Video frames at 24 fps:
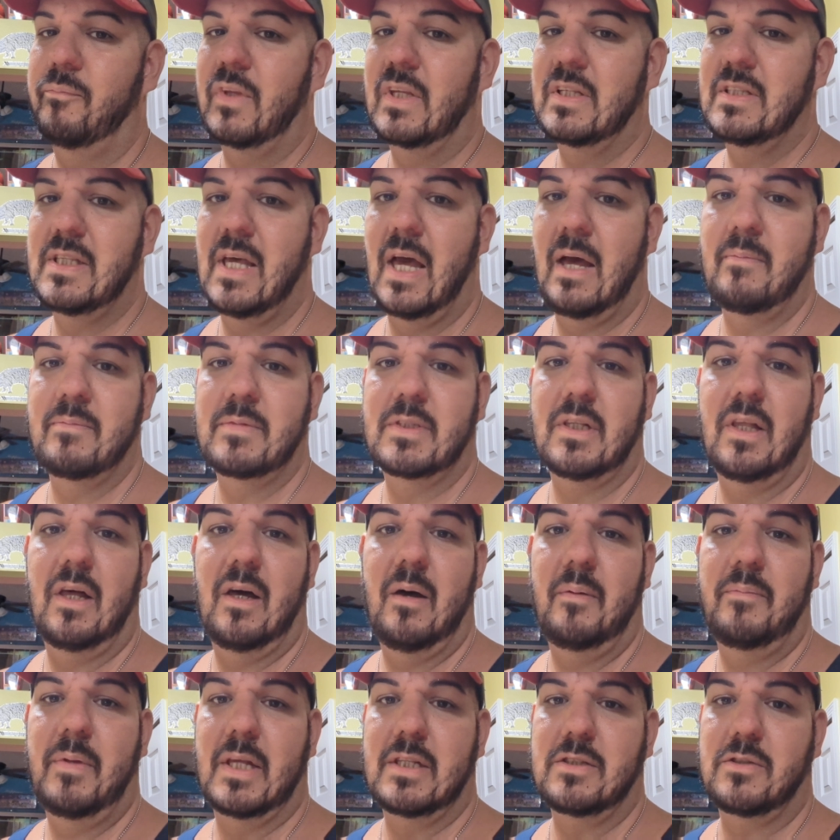Sam's
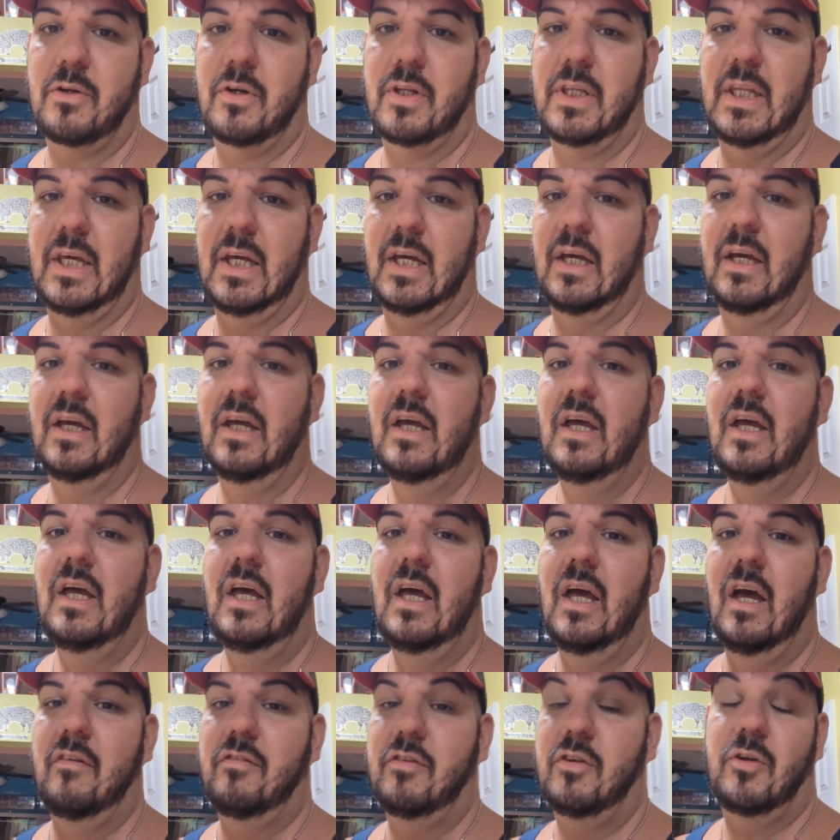Club, that sort of thing.
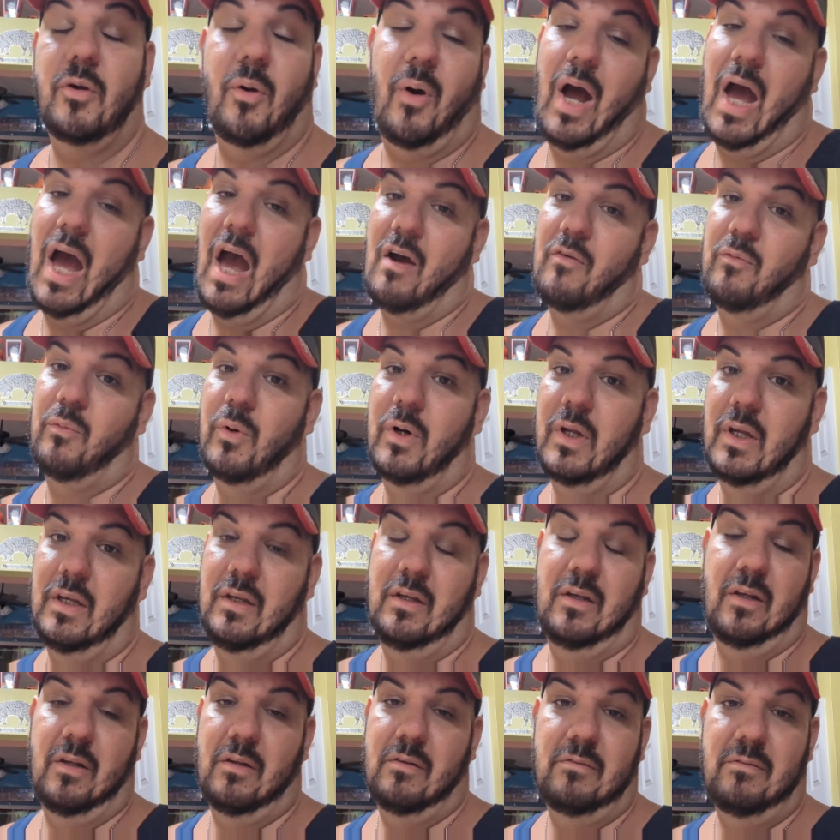If you don't have
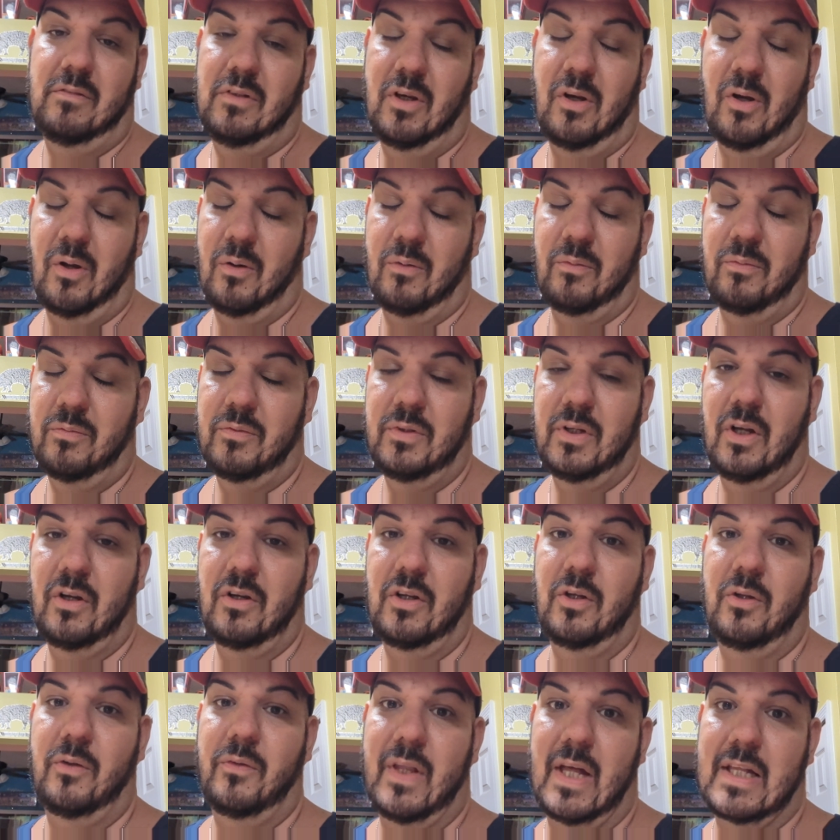one, near
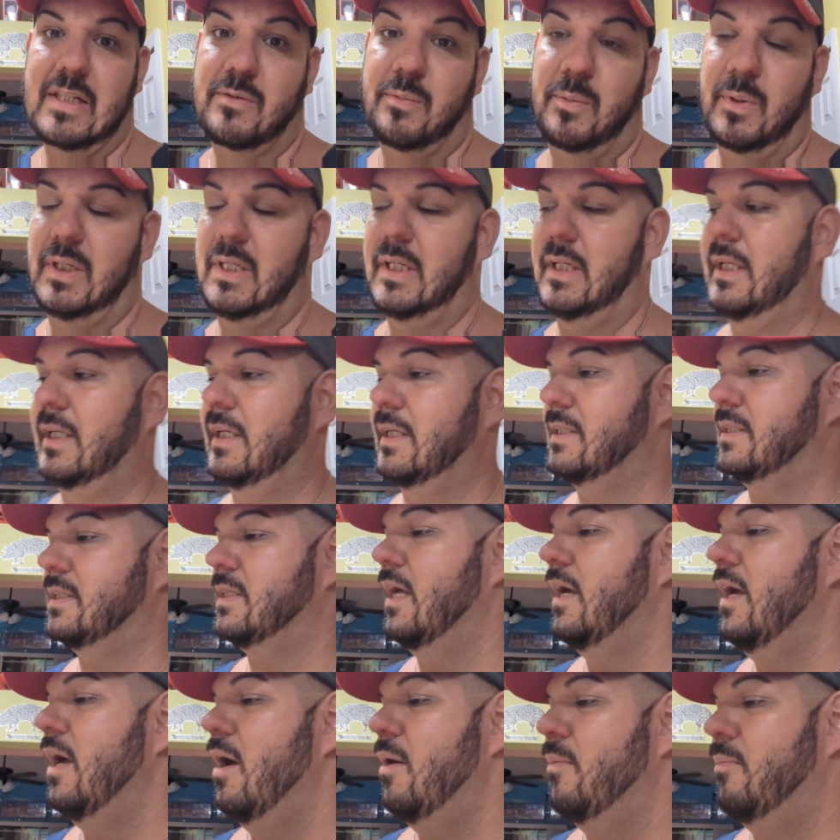you, that's what it is.
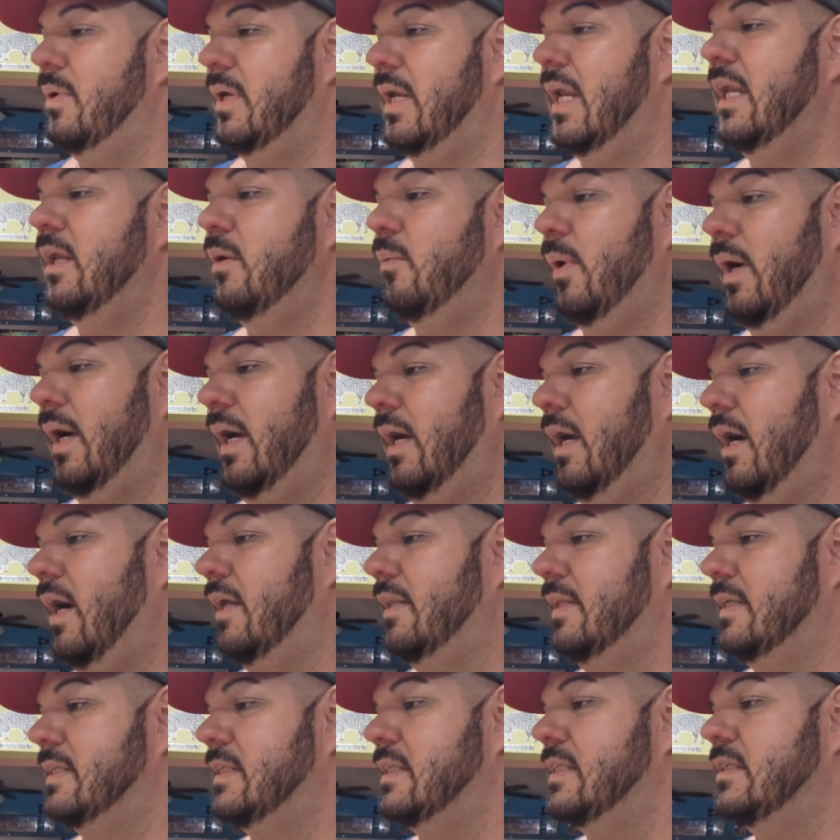But anyway,
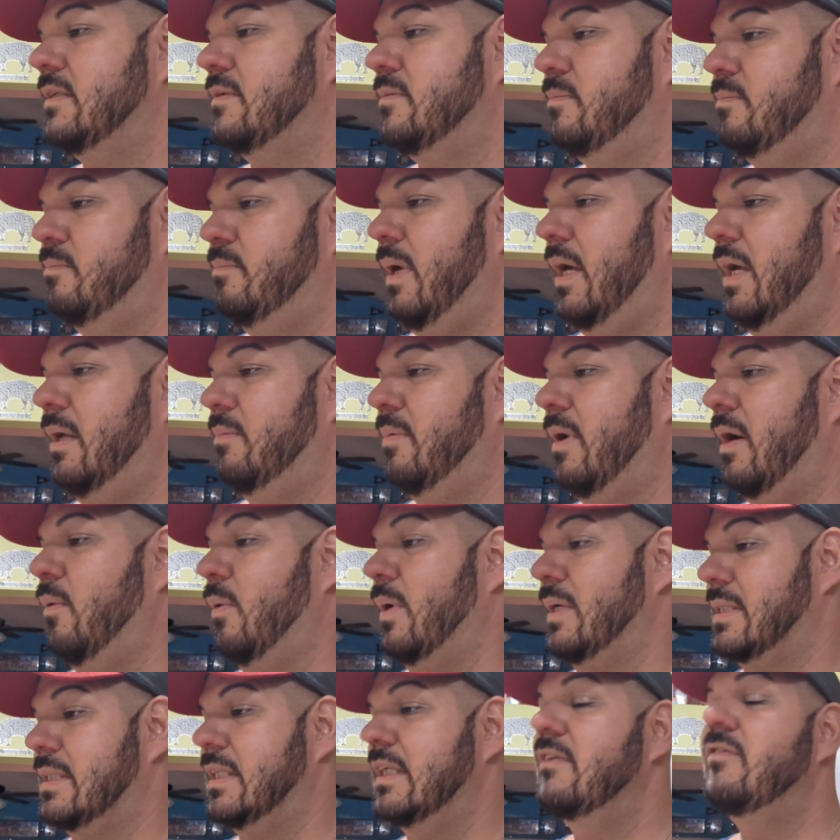this is made by
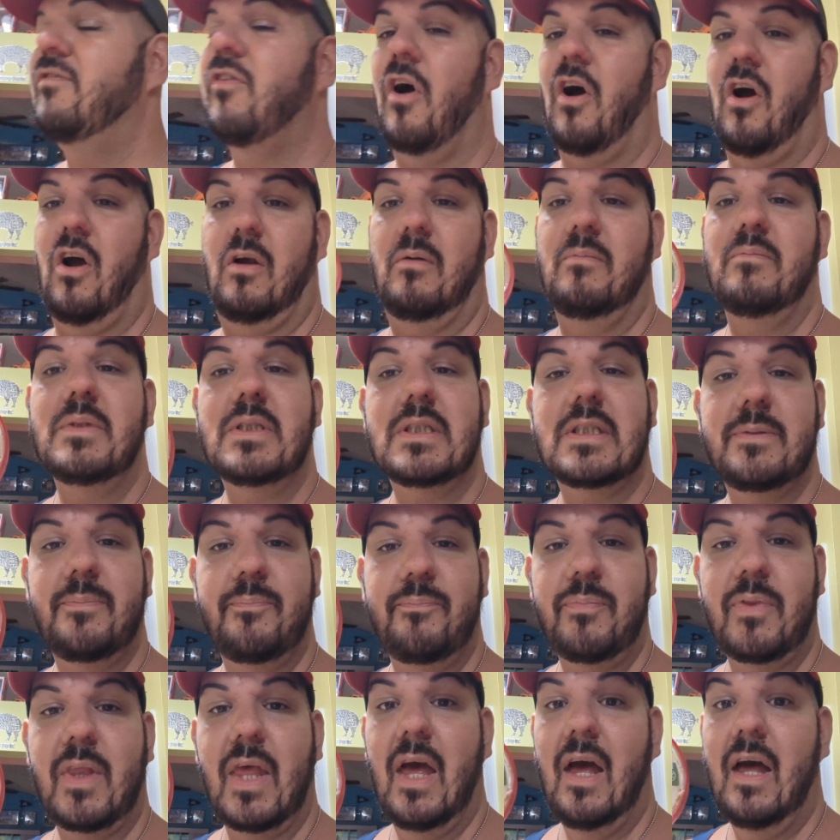Wesley Farms.
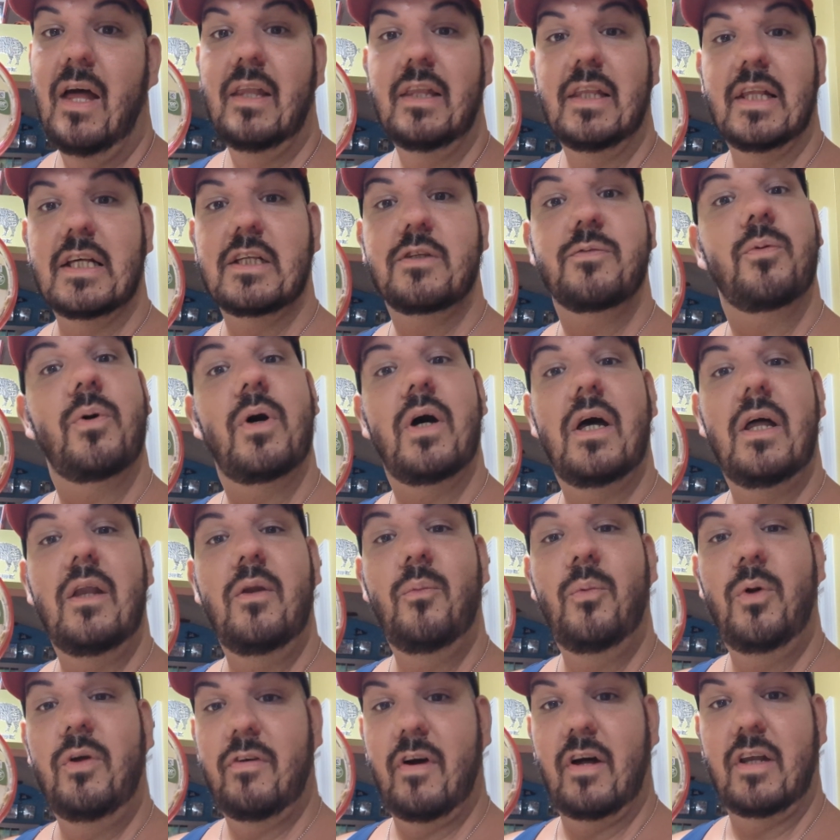This
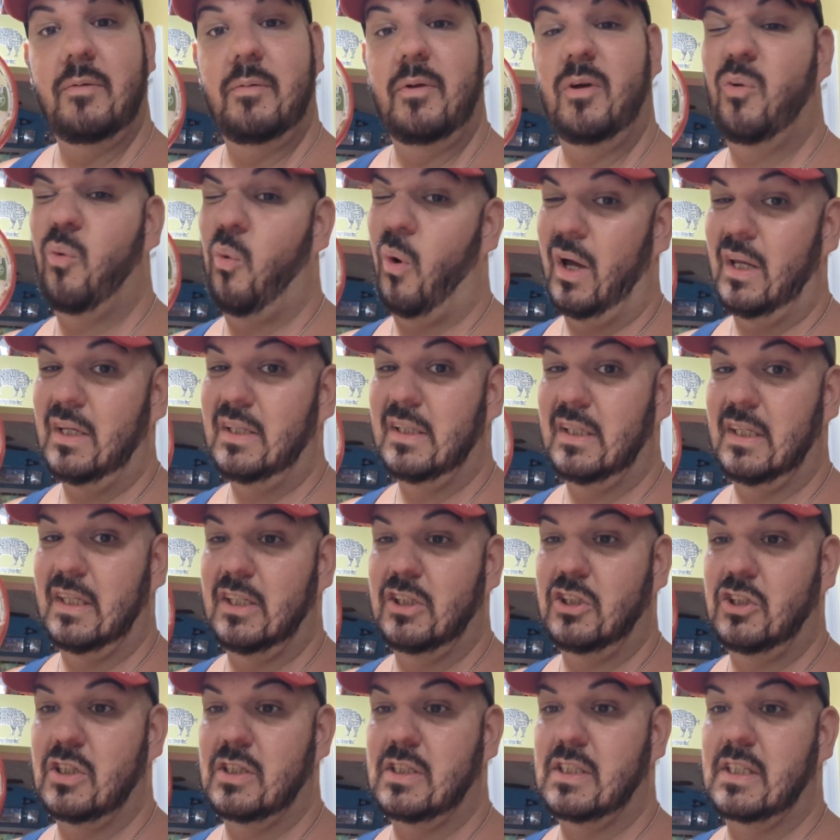one we found to be quite
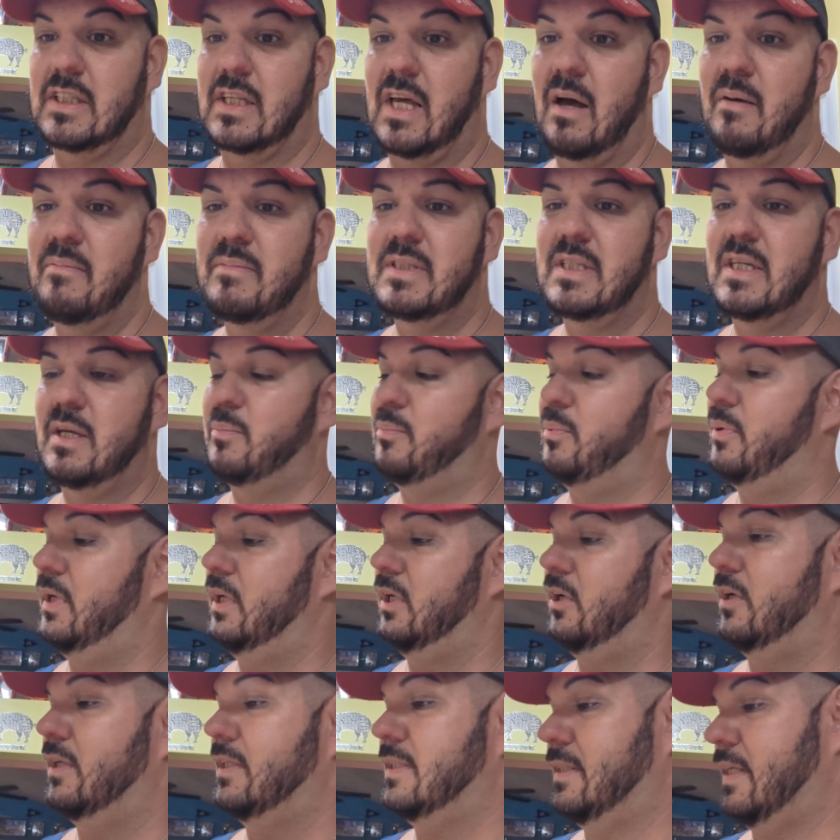delicious. It comes in a pretty
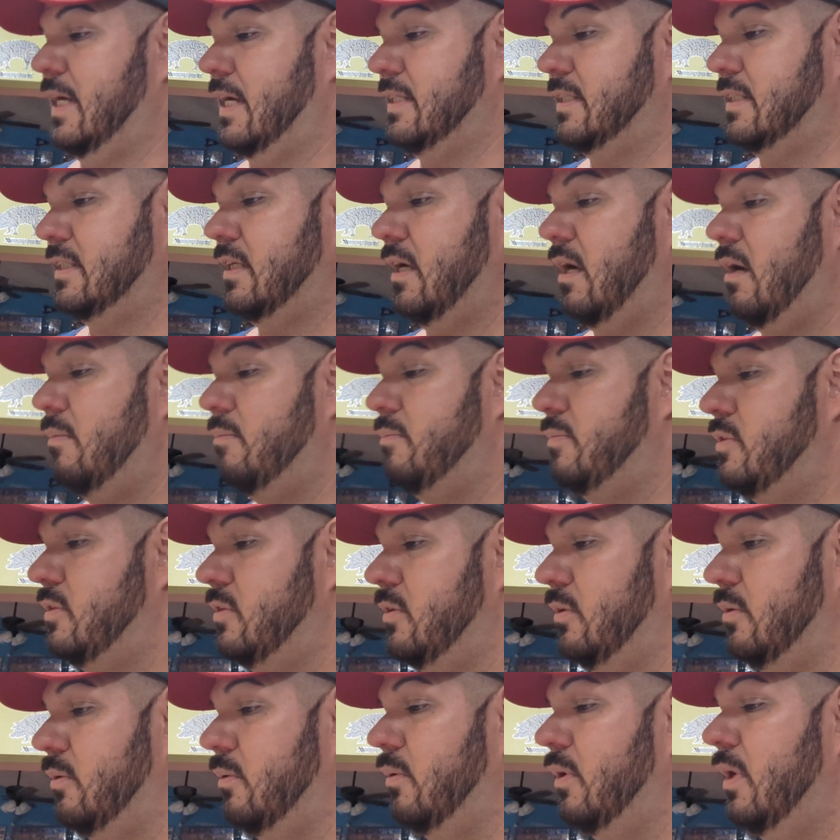good sized tub
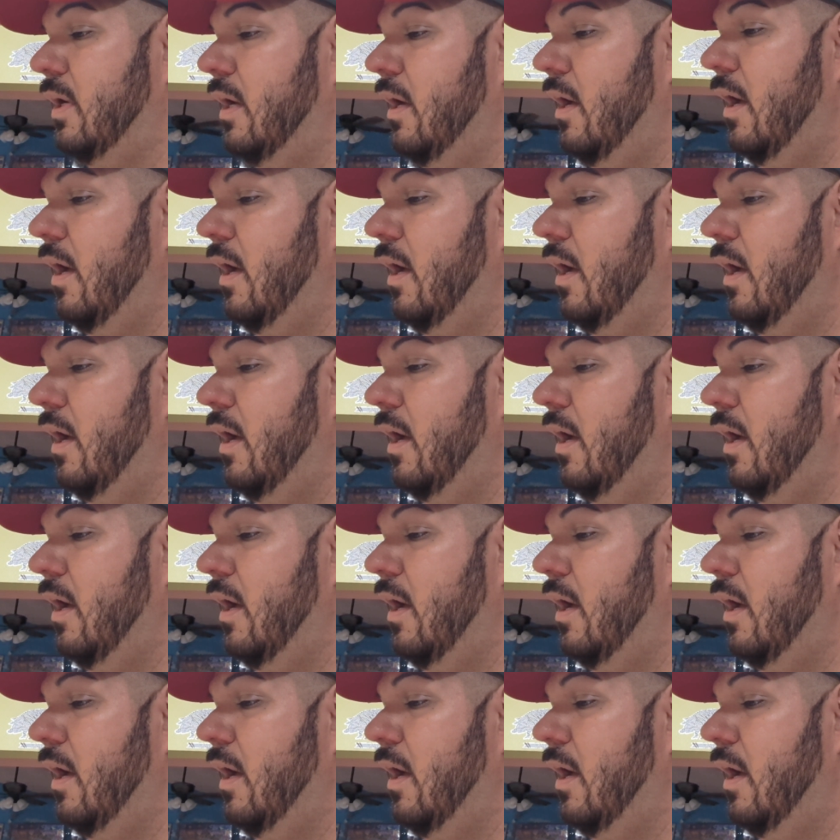too.